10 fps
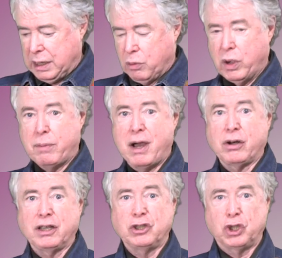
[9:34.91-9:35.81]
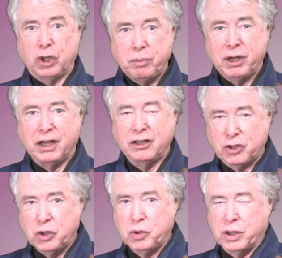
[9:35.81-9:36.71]
What about in Germany,
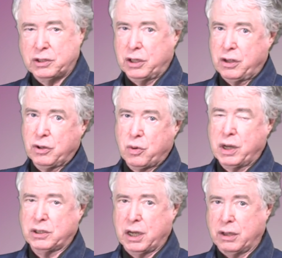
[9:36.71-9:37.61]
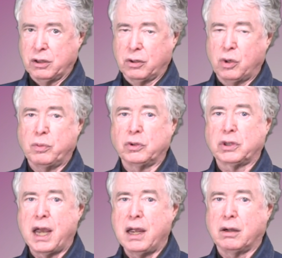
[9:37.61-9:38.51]
too? That's another question on the global
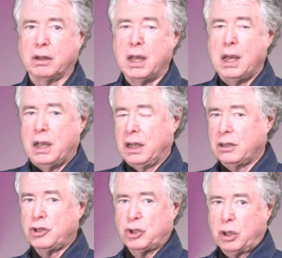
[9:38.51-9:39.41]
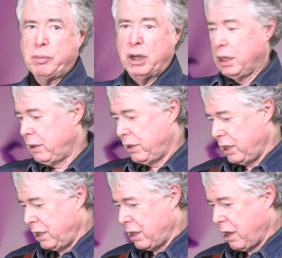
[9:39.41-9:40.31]
scale. In Germany,
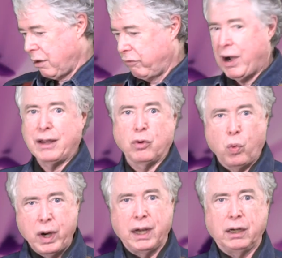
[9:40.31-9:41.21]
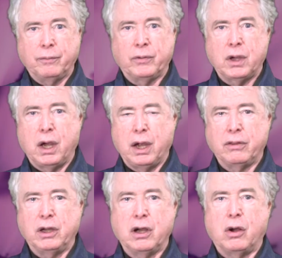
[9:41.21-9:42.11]
the right wing,
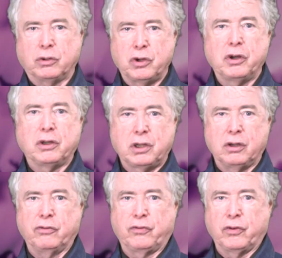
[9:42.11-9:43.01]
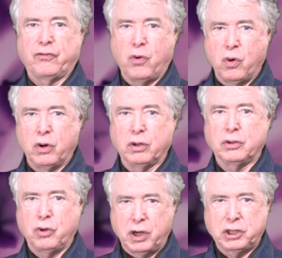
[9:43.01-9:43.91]
the Alternative for
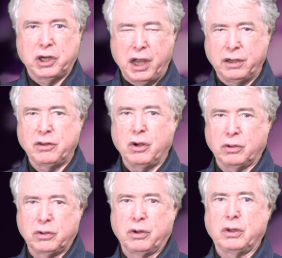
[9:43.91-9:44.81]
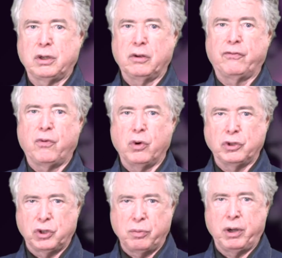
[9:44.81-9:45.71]
Deutschland, the Alternative for
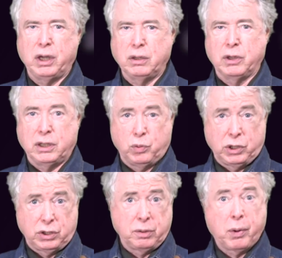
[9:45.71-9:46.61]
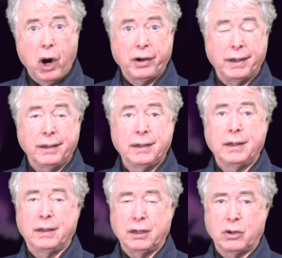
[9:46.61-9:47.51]
Germany, which is a party,
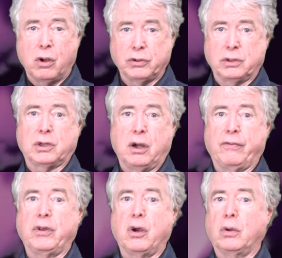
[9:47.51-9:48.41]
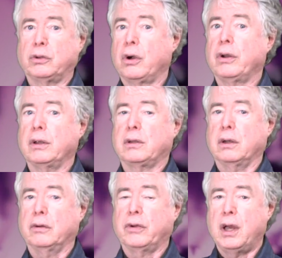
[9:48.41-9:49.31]
it calls itself the
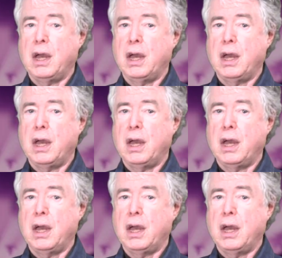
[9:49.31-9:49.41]
Alternative,